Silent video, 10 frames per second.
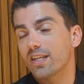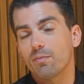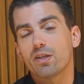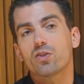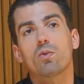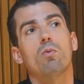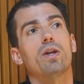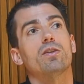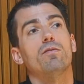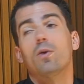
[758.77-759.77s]
as much as we
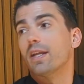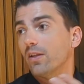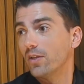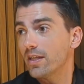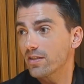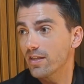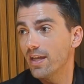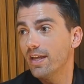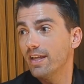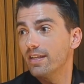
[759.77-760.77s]
want to avoid illness,
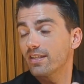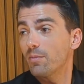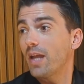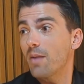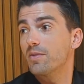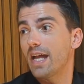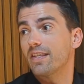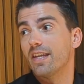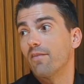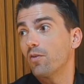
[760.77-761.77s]
sometimes
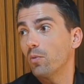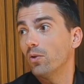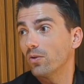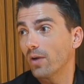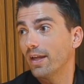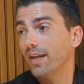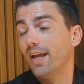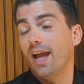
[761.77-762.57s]
that's inevitable, right?